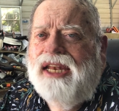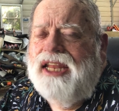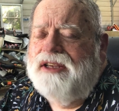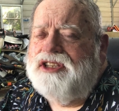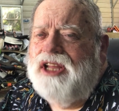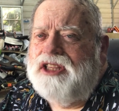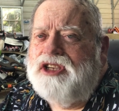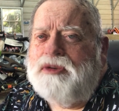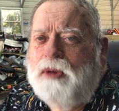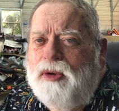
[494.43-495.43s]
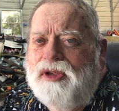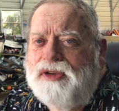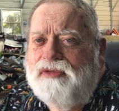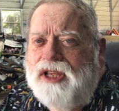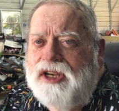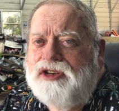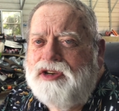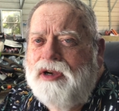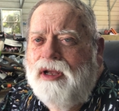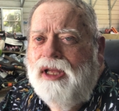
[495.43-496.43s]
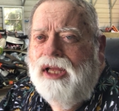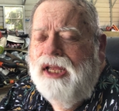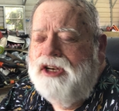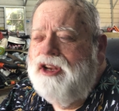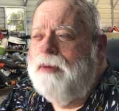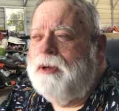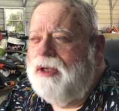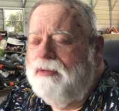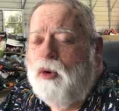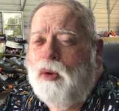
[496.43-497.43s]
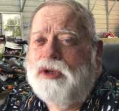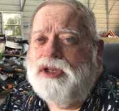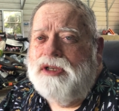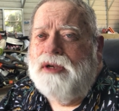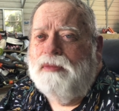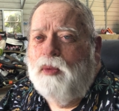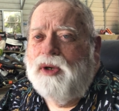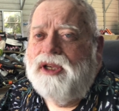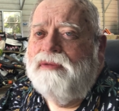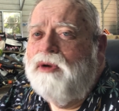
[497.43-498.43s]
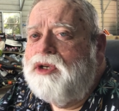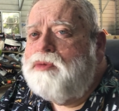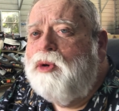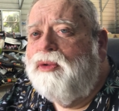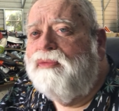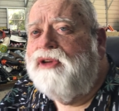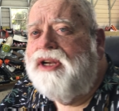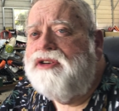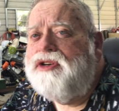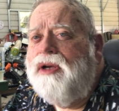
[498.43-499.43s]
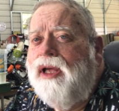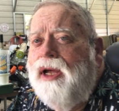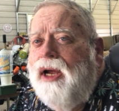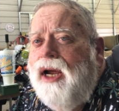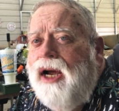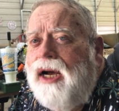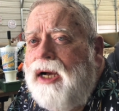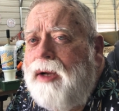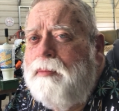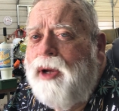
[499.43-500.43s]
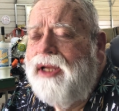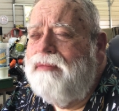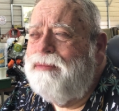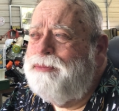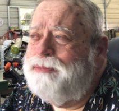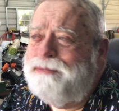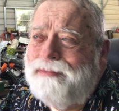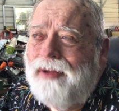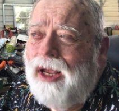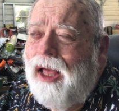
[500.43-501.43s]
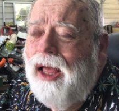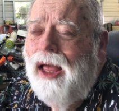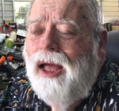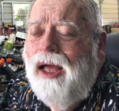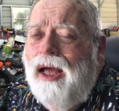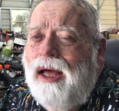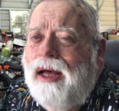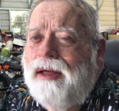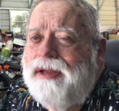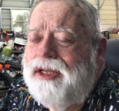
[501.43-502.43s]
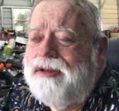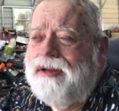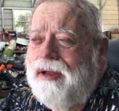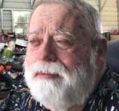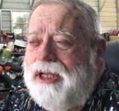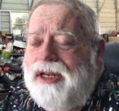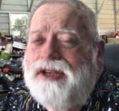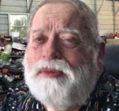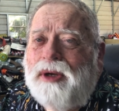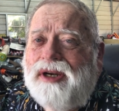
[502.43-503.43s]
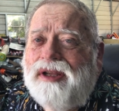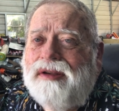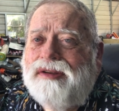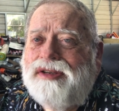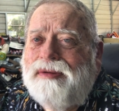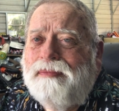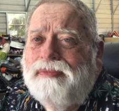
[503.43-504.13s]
Now, it's not the smoothest finish. Dipping, of course, it will give you a smoother finish. But it is what it is.